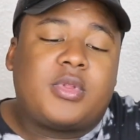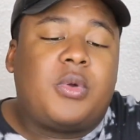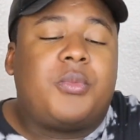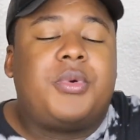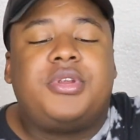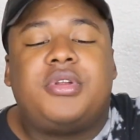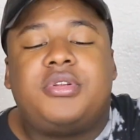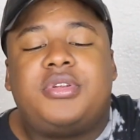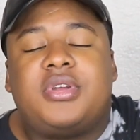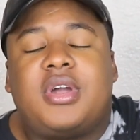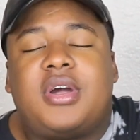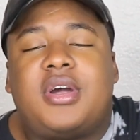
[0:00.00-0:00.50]

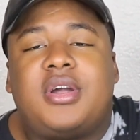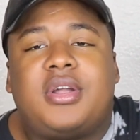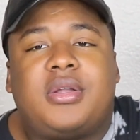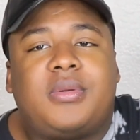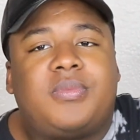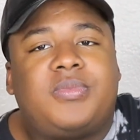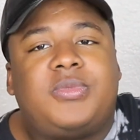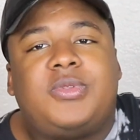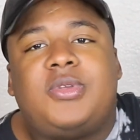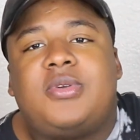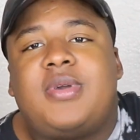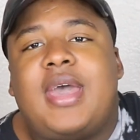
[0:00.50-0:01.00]
When you're
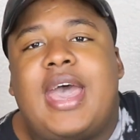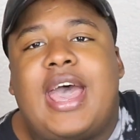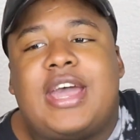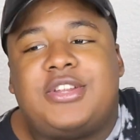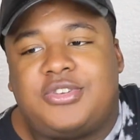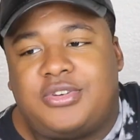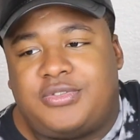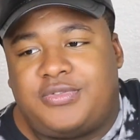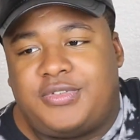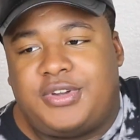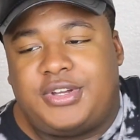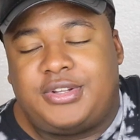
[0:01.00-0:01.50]
young, you had
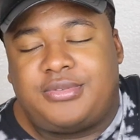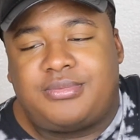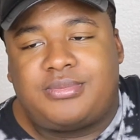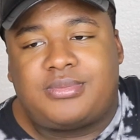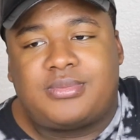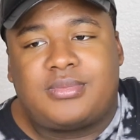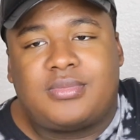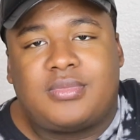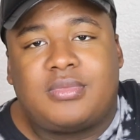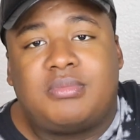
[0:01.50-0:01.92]
your fun.